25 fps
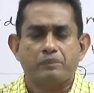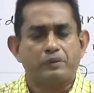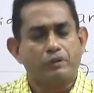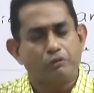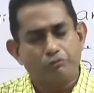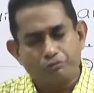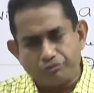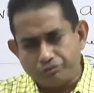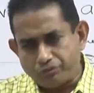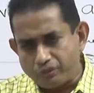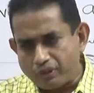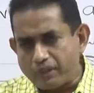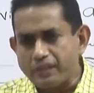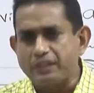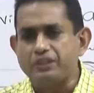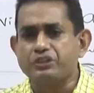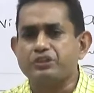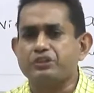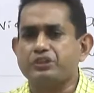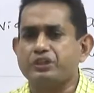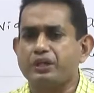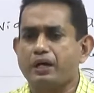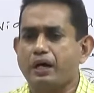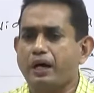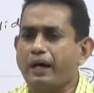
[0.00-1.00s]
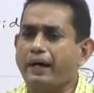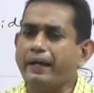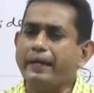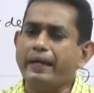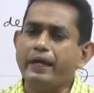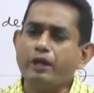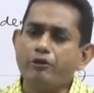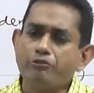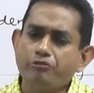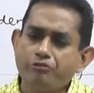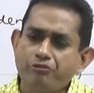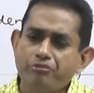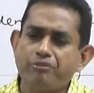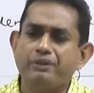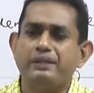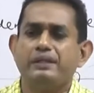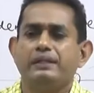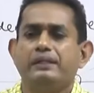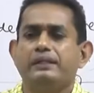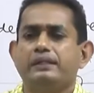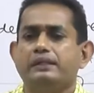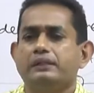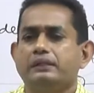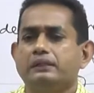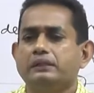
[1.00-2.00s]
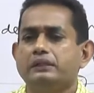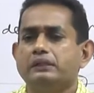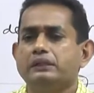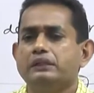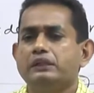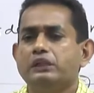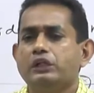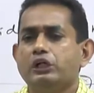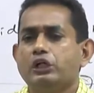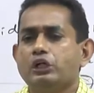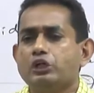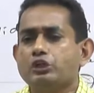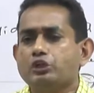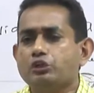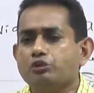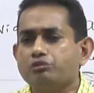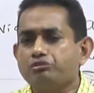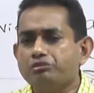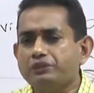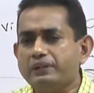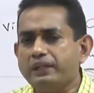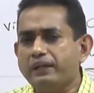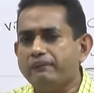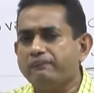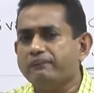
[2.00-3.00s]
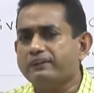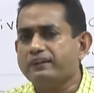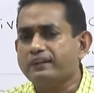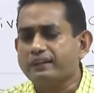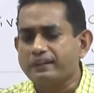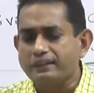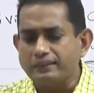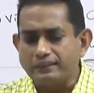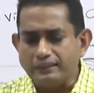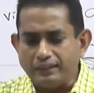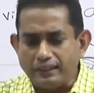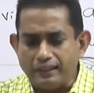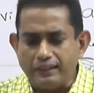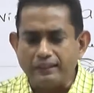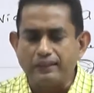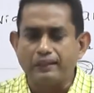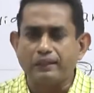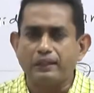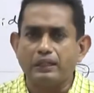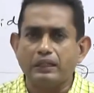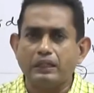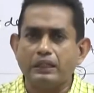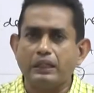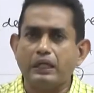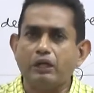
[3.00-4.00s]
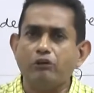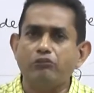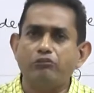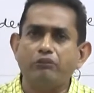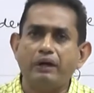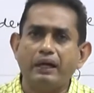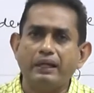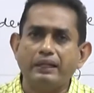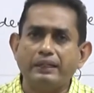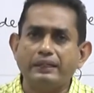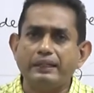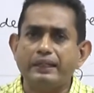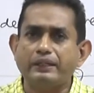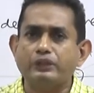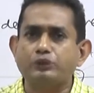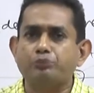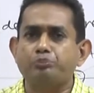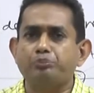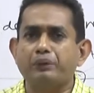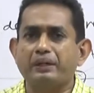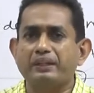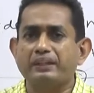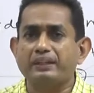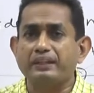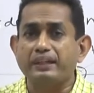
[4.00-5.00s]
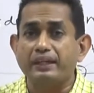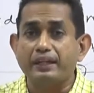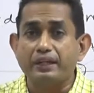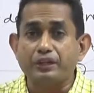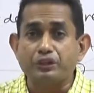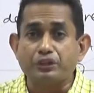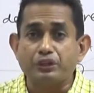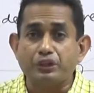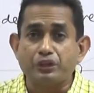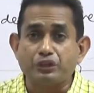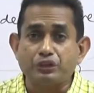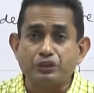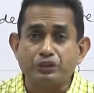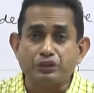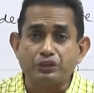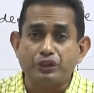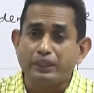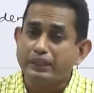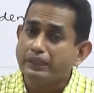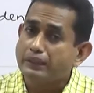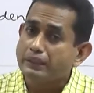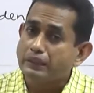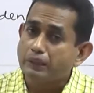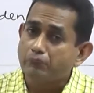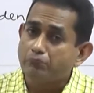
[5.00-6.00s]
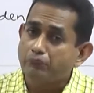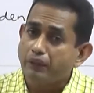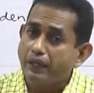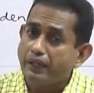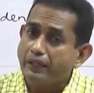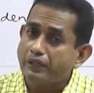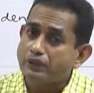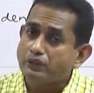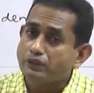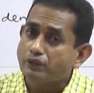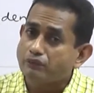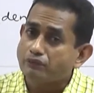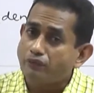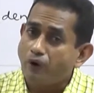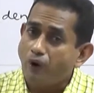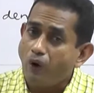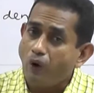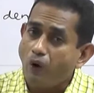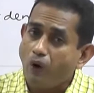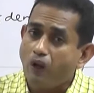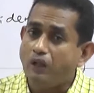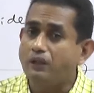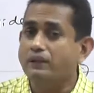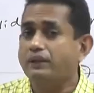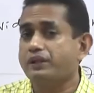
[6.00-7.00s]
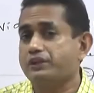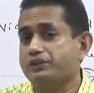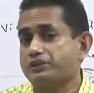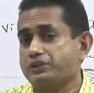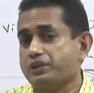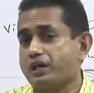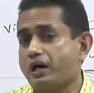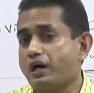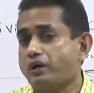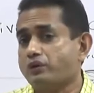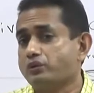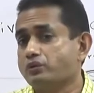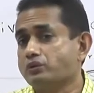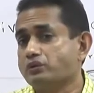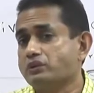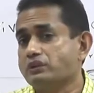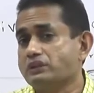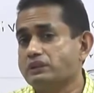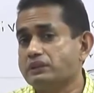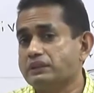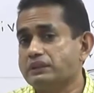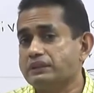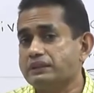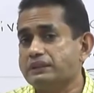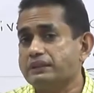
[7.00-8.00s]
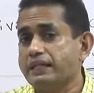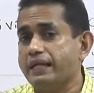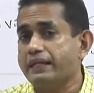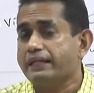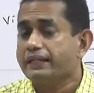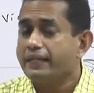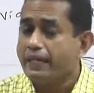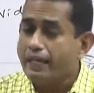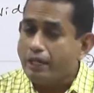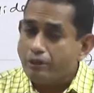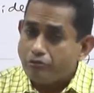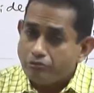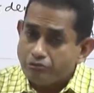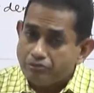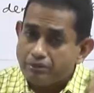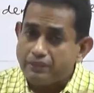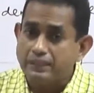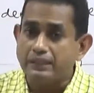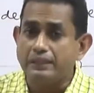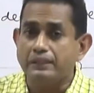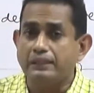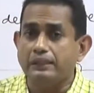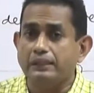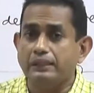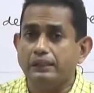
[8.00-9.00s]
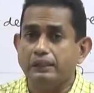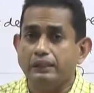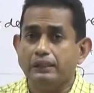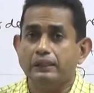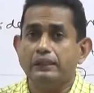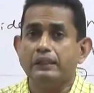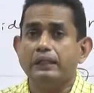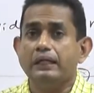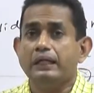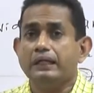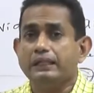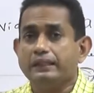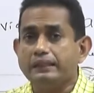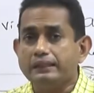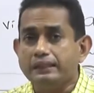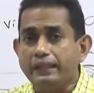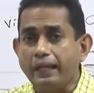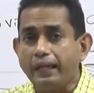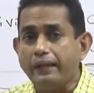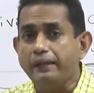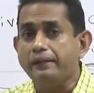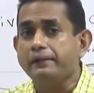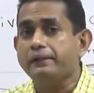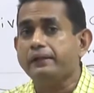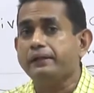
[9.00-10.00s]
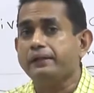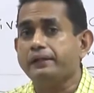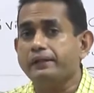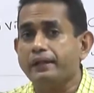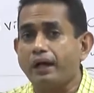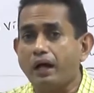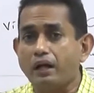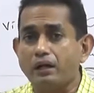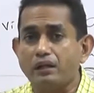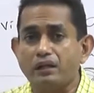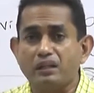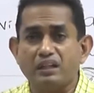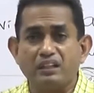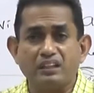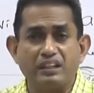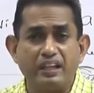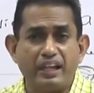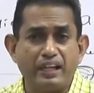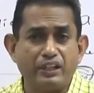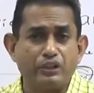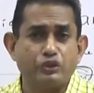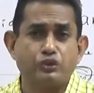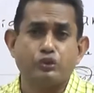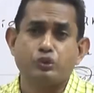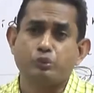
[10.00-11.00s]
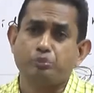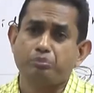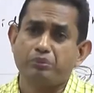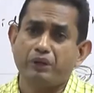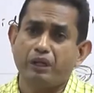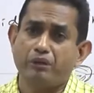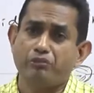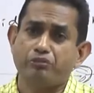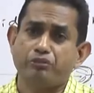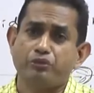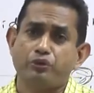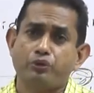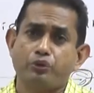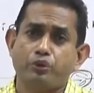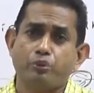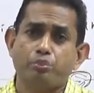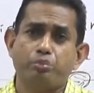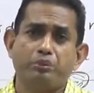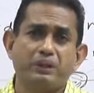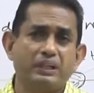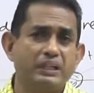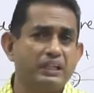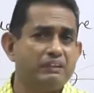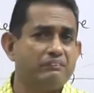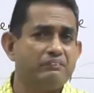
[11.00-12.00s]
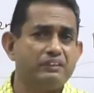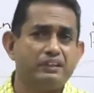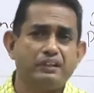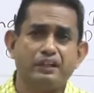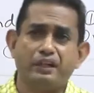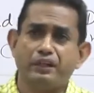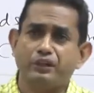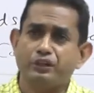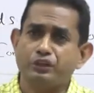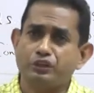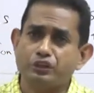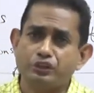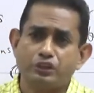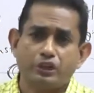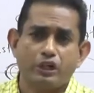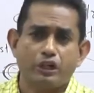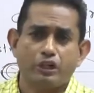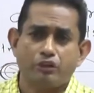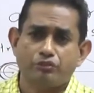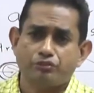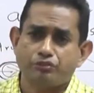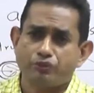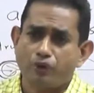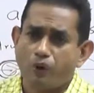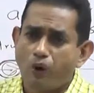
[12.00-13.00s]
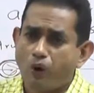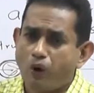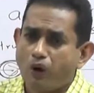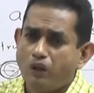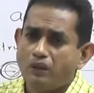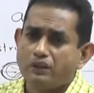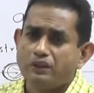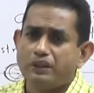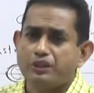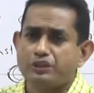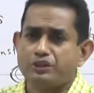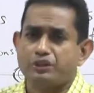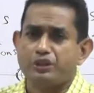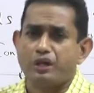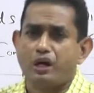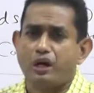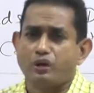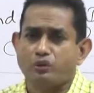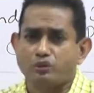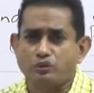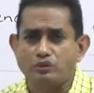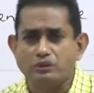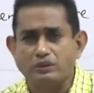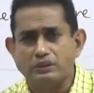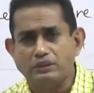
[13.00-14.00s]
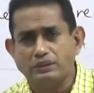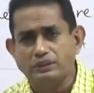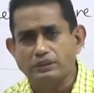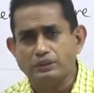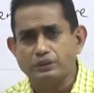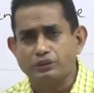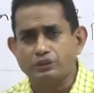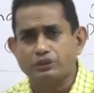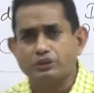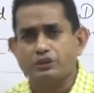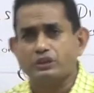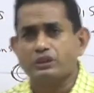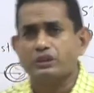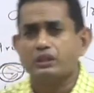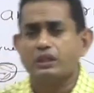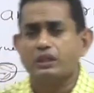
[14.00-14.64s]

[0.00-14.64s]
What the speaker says: for a share every year. So, we have created a valid expectations in the minds of all the shareholders that every year the entity undertakes to pay 4 rupee dividends for all the shareholders.